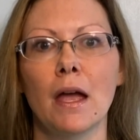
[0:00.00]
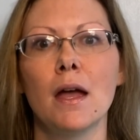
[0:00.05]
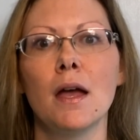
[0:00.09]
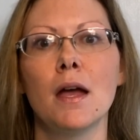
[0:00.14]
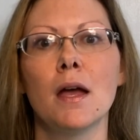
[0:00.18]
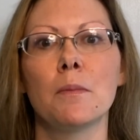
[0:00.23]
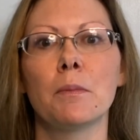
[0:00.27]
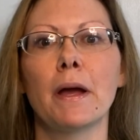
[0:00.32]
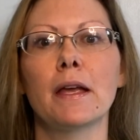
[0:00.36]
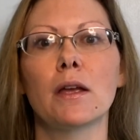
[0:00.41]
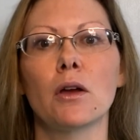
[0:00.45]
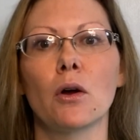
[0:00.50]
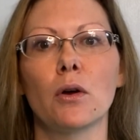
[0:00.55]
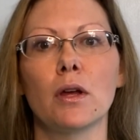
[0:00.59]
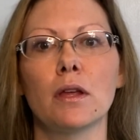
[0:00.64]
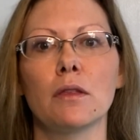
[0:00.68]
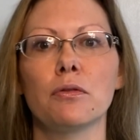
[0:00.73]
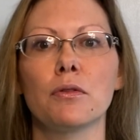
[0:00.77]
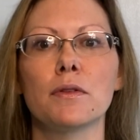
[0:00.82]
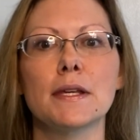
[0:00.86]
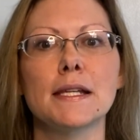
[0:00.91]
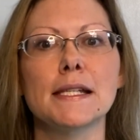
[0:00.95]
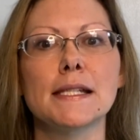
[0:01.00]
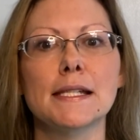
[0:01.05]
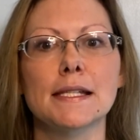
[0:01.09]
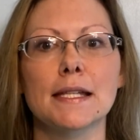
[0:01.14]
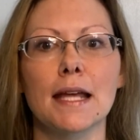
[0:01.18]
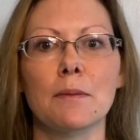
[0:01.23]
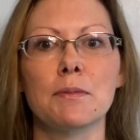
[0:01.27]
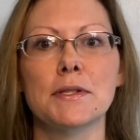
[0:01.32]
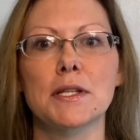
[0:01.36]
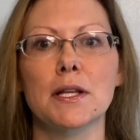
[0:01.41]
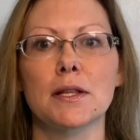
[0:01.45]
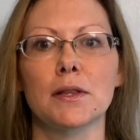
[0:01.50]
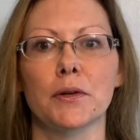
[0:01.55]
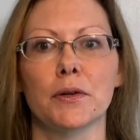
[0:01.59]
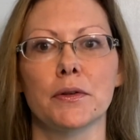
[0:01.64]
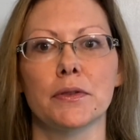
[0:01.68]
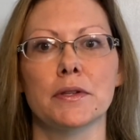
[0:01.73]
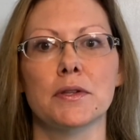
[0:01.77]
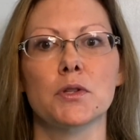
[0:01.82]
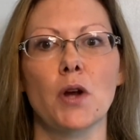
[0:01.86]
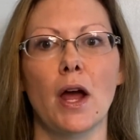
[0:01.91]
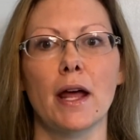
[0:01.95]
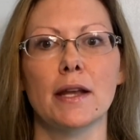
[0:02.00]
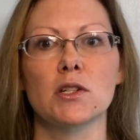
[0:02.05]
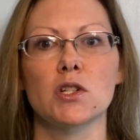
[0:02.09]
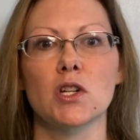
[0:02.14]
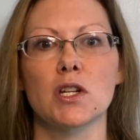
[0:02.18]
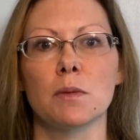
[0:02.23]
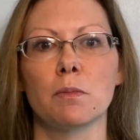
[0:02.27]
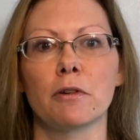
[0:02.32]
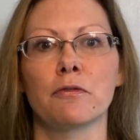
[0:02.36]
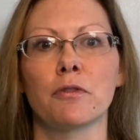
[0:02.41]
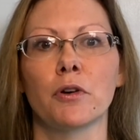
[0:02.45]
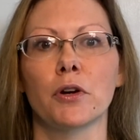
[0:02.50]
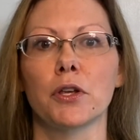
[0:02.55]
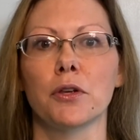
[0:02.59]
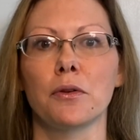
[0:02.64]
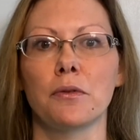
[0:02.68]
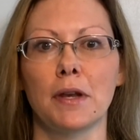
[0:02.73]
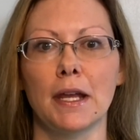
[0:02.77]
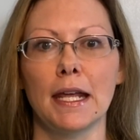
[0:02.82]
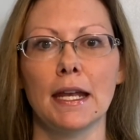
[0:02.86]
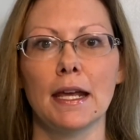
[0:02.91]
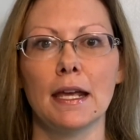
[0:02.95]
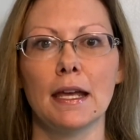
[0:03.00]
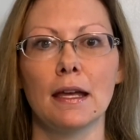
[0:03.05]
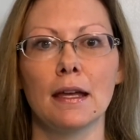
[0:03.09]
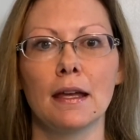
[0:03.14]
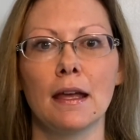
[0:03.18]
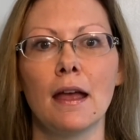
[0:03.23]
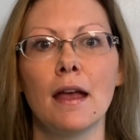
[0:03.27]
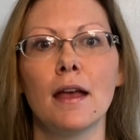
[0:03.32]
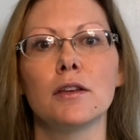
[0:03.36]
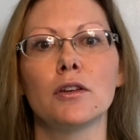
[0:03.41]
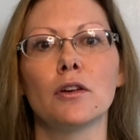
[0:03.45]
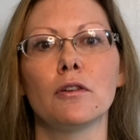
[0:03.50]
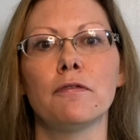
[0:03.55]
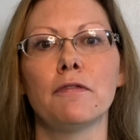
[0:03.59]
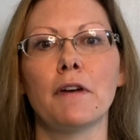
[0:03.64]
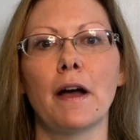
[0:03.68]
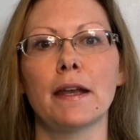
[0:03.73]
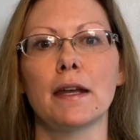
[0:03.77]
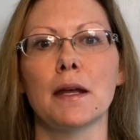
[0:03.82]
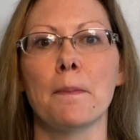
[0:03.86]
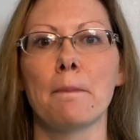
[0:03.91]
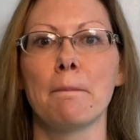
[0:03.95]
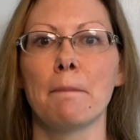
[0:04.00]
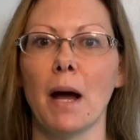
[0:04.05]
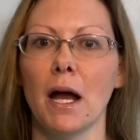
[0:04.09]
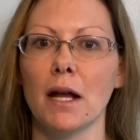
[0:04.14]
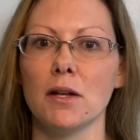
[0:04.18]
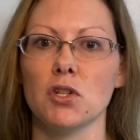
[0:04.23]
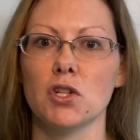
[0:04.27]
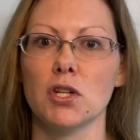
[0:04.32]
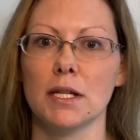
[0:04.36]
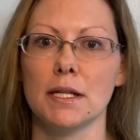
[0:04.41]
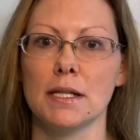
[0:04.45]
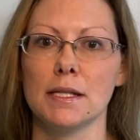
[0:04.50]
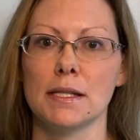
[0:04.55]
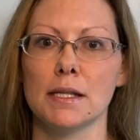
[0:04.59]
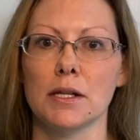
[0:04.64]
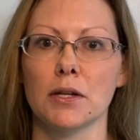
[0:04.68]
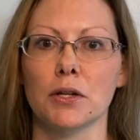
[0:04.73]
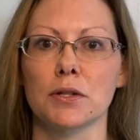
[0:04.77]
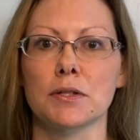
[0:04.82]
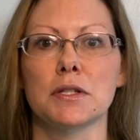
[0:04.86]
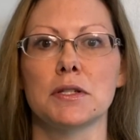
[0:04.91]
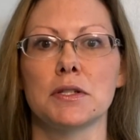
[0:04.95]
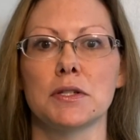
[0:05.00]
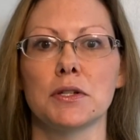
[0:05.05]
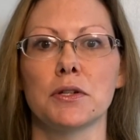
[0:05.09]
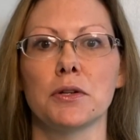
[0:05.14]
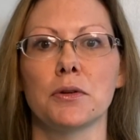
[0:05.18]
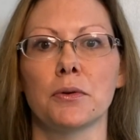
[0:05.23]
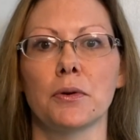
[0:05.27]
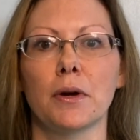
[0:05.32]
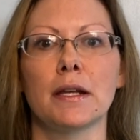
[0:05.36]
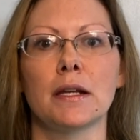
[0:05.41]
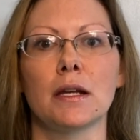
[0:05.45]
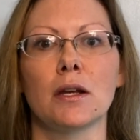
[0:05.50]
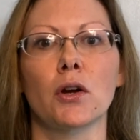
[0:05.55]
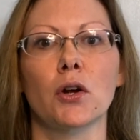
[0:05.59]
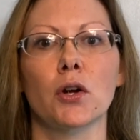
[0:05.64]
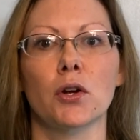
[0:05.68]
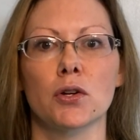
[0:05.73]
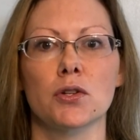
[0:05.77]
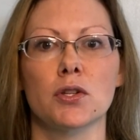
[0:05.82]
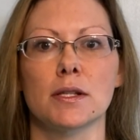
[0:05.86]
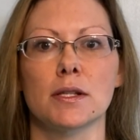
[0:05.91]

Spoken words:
By going through these steps to learn the strategy before you need it, you'll find it much easier to do in an urgent